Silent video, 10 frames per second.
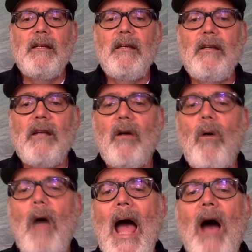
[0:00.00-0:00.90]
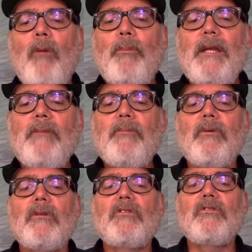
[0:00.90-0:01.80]
you know, how
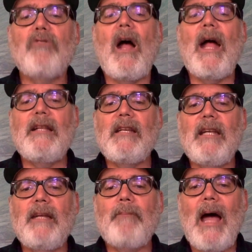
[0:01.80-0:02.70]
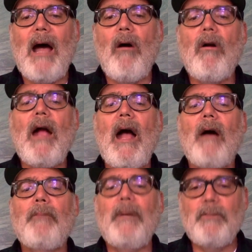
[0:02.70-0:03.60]
people try to get power,
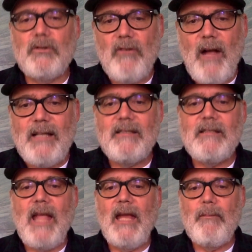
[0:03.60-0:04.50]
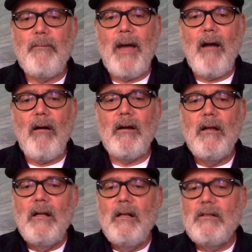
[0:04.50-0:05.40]
how people try to stay in power.
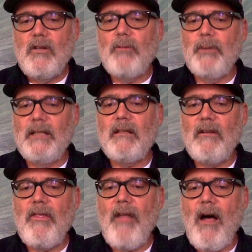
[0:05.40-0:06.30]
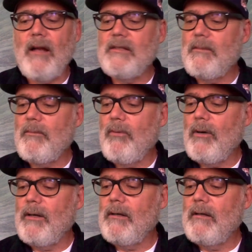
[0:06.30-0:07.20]
So political thought is
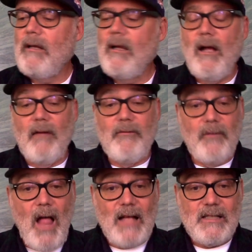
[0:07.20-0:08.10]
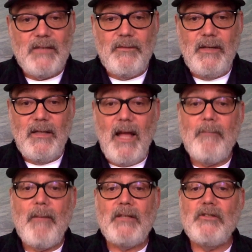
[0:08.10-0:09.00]
important. Philosophy, I
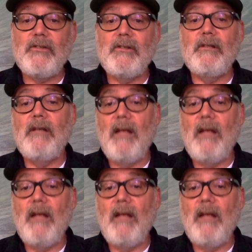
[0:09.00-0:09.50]
mentioned